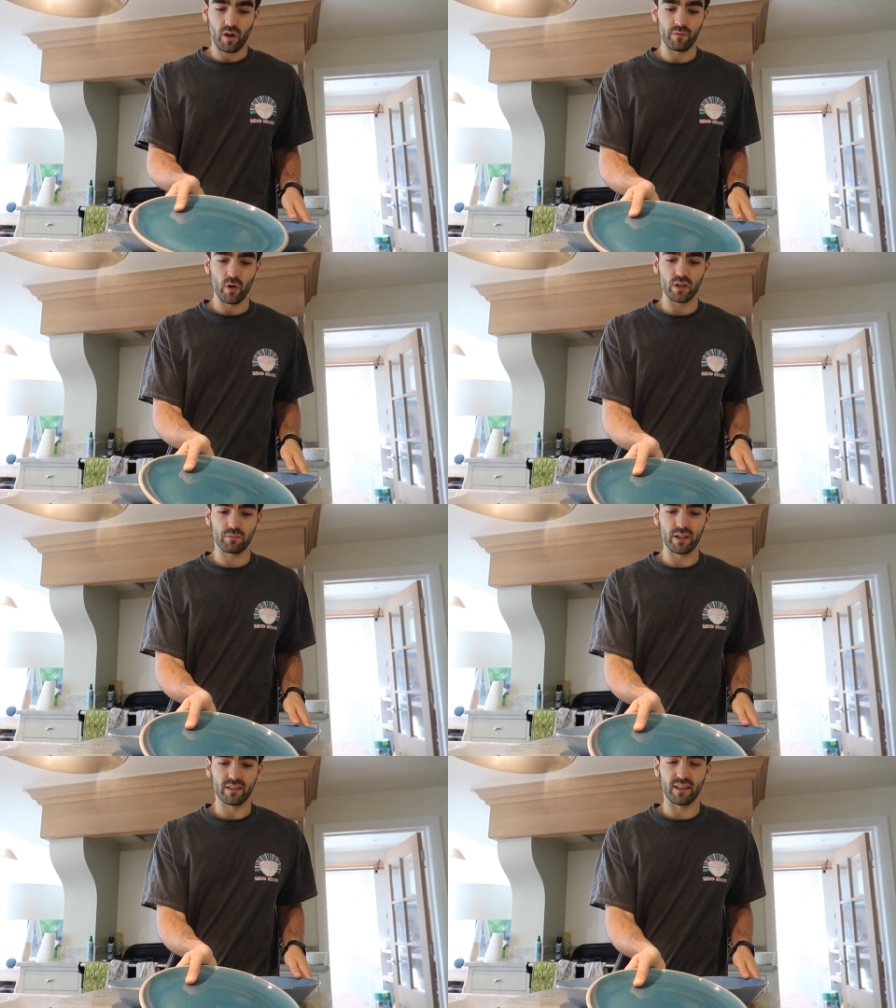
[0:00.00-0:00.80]
I've noticed
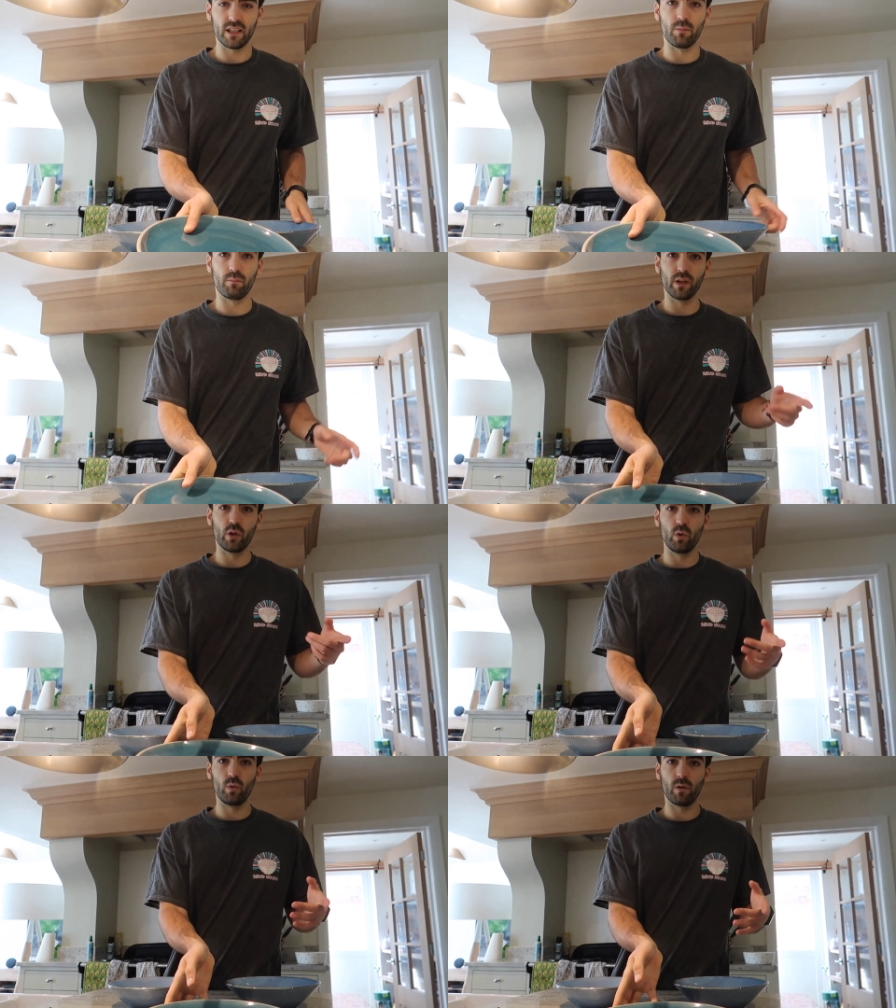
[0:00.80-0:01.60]
recently that
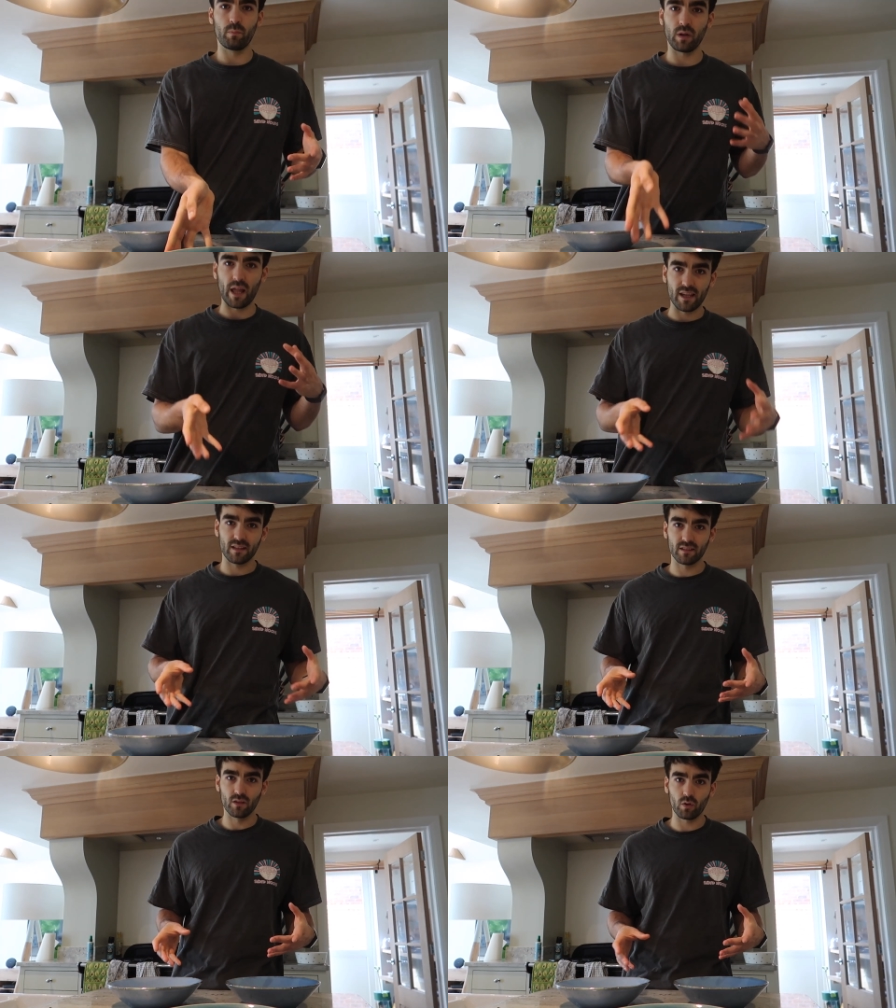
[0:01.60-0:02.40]
blue
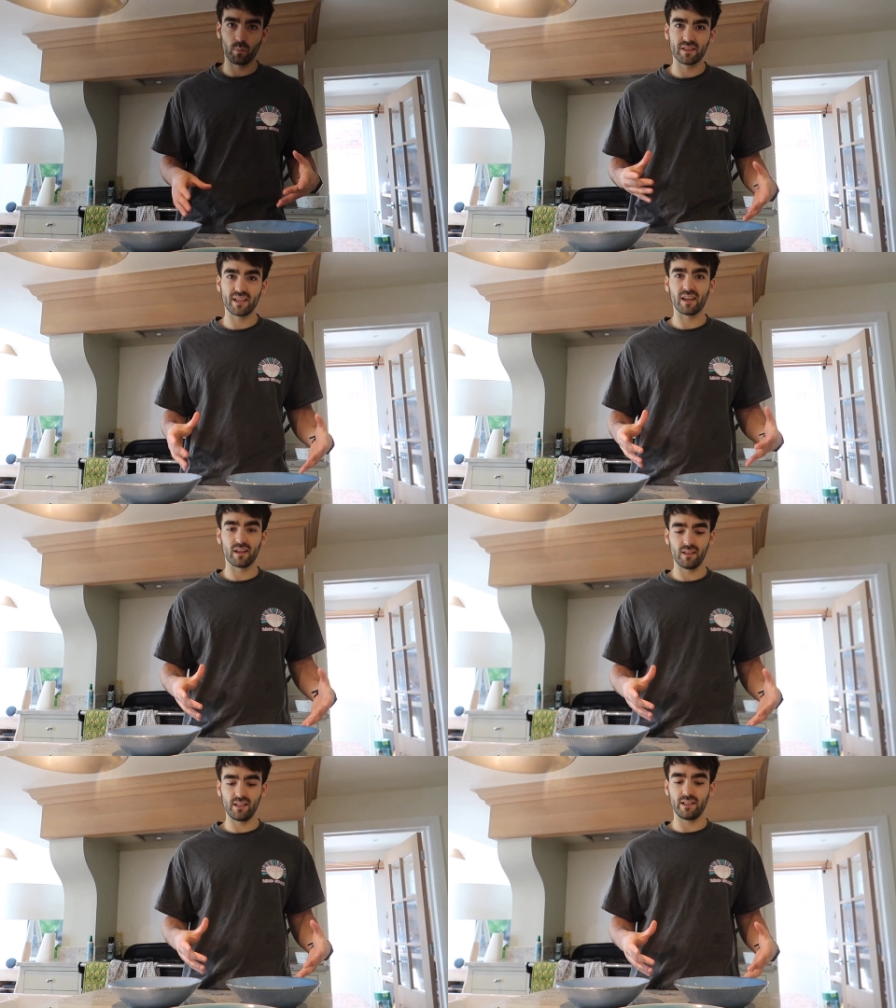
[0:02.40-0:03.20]
plates look
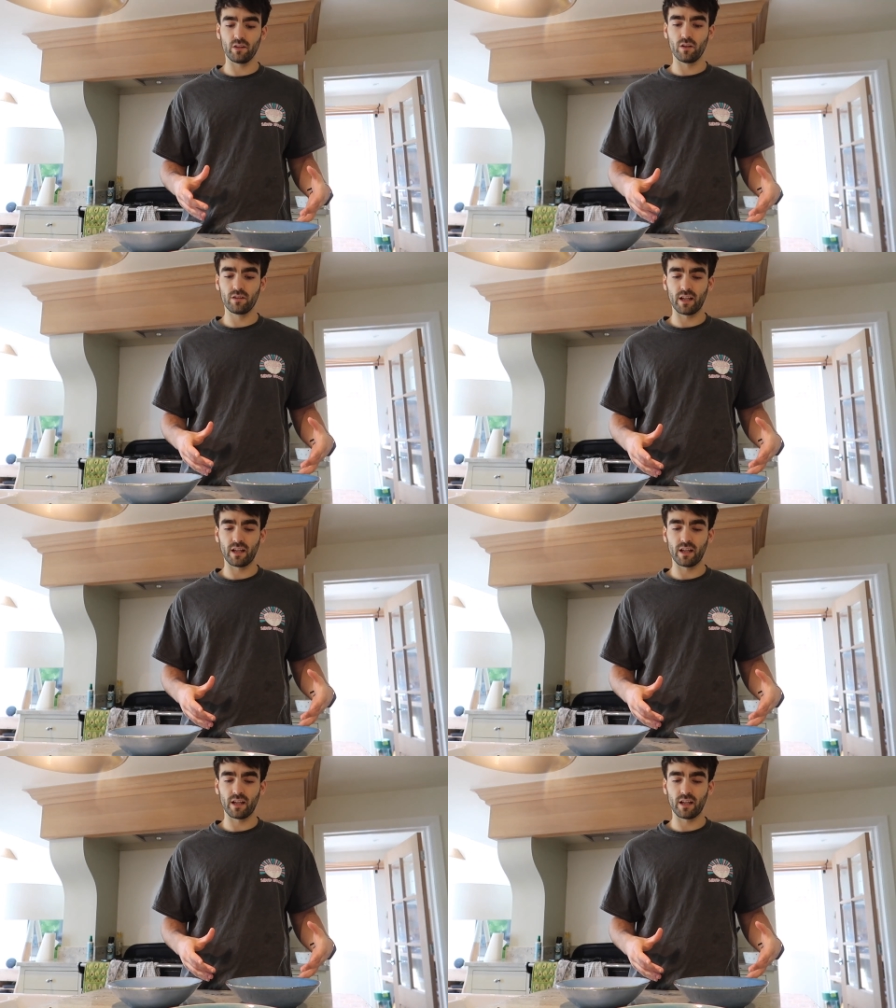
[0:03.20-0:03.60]
particularly good,